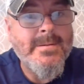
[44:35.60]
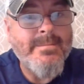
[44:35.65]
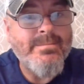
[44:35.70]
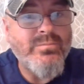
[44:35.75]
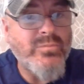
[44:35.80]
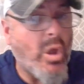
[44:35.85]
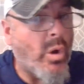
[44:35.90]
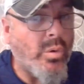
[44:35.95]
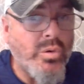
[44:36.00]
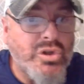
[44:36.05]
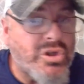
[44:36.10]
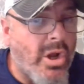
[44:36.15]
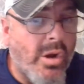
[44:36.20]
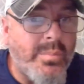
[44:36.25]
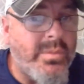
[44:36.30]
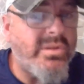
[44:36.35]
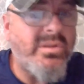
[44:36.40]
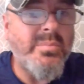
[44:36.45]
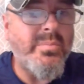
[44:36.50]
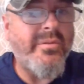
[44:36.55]
Don't show
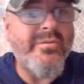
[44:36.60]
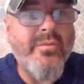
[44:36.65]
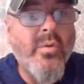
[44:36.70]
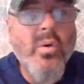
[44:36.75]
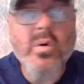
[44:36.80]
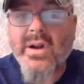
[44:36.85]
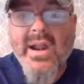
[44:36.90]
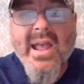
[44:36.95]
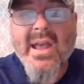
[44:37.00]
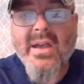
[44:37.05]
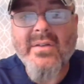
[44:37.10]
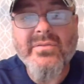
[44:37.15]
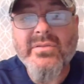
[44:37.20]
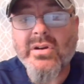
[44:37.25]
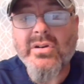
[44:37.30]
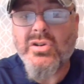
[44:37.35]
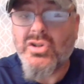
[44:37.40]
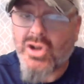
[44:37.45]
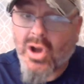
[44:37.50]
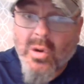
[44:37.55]
me the before and
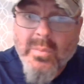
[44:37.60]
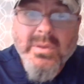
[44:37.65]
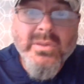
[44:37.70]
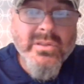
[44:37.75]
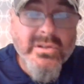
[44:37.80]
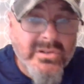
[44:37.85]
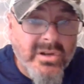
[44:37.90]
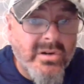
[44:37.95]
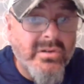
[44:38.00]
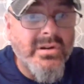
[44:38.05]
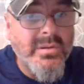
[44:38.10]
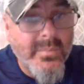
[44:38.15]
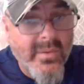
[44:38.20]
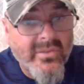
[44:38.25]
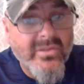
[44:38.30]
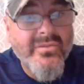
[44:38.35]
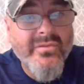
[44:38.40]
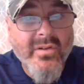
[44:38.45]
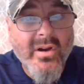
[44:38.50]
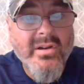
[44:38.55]
after. Show me the during,
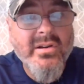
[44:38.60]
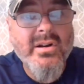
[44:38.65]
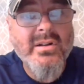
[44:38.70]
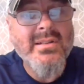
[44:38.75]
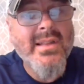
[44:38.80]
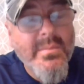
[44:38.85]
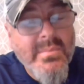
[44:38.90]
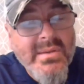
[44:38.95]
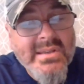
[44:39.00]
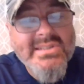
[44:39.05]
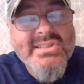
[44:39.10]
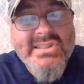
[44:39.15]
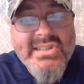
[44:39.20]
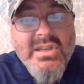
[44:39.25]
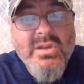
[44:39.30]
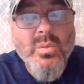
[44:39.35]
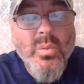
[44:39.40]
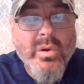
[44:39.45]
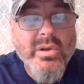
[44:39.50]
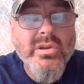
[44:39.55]
motherfucker. Let me
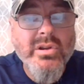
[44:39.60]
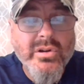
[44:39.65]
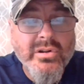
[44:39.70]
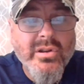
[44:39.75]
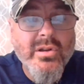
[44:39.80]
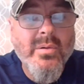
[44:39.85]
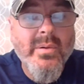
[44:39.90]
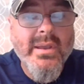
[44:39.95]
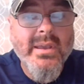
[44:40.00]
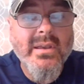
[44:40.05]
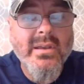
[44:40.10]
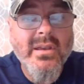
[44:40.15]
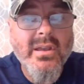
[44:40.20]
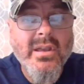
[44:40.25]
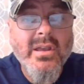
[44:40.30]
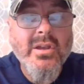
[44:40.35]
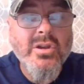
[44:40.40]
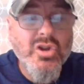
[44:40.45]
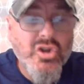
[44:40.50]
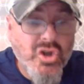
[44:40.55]
see what you're doing.
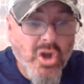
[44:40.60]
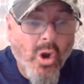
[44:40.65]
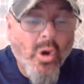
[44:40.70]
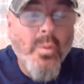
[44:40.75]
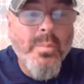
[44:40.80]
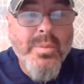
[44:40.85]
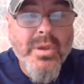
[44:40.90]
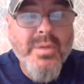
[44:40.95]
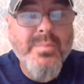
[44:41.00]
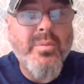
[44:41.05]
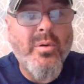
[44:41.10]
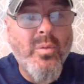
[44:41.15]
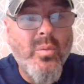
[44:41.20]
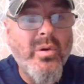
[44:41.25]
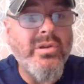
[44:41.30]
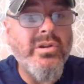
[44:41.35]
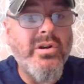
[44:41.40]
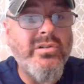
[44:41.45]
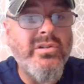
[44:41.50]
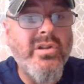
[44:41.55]
Show people
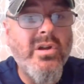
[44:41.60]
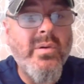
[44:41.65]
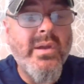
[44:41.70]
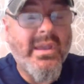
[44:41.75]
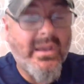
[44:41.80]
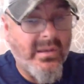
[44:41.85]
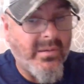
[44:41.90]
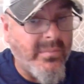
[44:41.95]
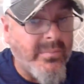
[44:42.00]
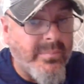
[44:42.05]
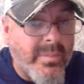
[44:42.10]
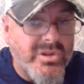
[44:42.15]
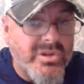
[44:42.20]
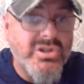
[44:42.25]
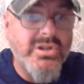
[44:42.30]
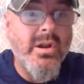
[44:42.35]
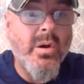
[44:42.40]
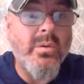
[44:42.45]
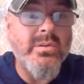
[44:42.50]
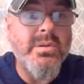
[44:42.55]
what you're doing. But
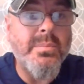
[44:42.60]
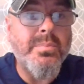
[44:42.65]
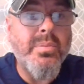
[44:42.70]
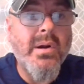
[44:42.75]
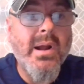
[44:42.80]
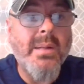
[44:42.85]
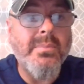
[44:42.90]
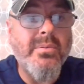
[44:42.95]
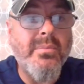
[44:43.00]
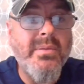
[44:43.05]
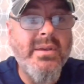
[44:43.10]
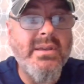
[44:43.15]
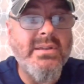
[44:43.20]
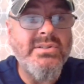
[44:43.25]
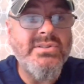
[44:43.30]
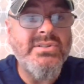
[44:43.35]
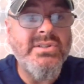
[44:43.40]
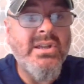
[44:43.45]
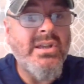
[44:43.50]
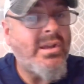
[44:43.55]
you know what the problem
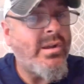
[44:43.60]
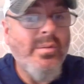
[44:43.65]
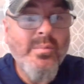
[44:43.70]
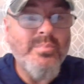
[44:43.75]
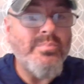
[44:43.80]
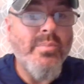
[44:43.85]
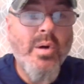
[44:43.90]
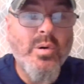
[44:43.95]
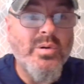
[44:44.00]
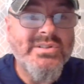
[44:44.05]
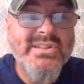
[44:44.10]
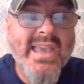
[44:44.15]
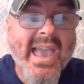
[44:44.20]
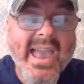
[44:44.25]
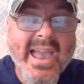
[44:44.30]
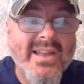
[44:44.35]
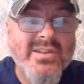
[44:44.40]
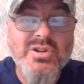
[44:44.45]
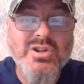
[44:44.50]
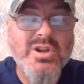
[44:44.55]
is? Most
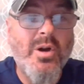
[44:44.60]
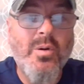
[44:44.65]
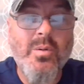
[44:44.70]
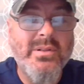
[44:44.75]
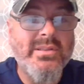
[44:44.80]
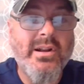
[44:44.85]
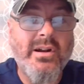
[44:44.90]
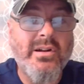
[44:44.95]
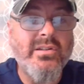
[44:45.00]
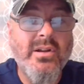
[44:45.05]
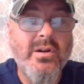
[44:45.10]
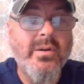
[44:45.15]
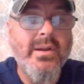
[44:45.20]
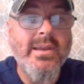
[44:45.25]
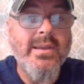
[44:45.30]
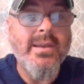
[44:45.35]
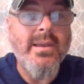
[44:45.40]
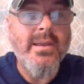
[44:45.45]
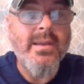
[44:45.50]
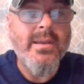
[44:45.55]
can't show what they're doing
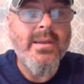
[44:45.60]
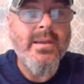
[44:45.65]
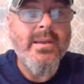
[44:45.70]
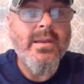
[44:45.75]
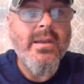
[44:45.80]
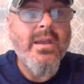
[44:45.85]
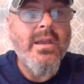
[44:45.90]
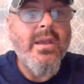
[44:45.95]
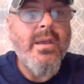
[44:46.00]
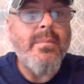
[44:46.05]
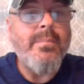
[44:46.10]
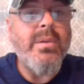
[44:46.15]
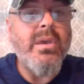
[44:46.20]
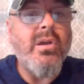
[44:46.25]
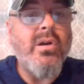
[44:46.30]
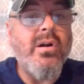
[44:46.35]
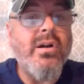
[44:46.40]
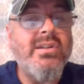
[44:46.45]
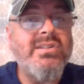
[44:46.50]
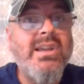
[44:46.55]

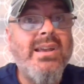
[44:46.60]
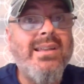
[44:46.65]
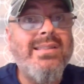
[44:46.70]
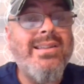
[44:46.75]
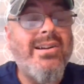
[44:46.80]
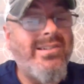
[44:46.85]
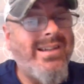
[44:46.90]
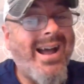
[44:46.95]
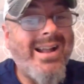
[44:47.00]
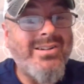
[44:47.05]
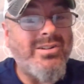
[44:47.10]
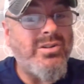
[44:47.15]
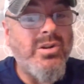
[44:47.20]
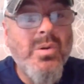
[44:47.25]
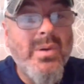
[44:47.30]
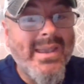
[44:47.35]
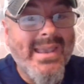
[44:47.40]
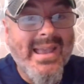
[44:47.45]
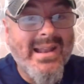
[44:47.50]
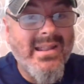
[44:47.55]
because they're not
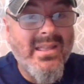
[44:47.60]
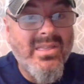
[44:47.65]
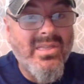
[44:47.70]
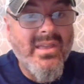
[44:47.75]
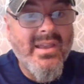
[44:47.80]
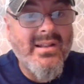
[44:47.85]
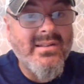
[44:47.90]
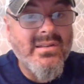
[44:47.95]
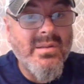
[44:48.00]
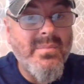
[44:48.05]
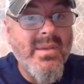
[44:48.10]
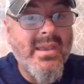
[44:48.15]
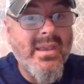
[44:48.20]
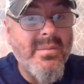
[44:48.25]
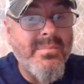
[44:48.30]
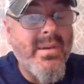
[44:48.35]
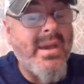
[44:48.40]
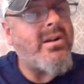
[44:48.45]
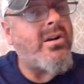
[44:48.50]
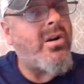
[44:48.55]
doing anything to make
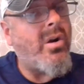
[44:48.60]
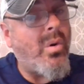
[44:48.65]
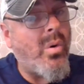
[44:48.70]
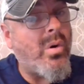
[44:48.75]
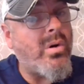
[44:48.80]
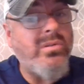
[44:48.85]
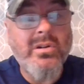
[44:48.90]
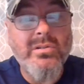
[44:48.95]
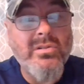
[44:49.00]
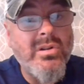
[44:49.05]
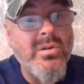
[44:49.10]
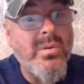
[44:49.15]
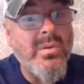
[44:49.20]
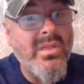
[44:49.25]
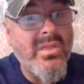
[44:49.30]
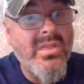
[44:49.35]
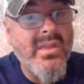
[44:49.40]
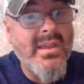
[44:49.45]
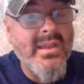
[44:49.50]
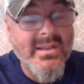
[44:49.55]
it better or they're
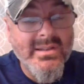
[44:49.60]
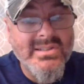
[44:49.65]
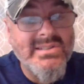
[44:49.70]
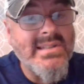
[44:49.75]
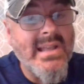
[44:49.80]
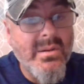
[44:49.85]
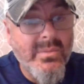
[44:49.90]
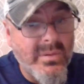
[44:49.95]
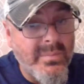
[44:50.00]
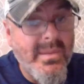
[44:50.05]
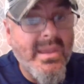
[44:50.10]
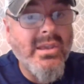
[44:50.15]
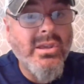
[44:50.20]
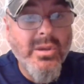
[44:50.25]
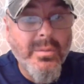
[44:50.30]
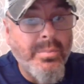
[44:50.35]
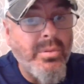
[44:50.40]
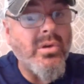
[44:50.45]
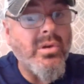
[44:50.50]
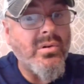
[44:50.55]
doing things that would make
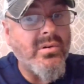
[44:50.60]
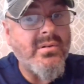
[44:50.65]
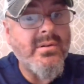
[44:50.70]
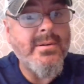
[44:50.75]
you puke.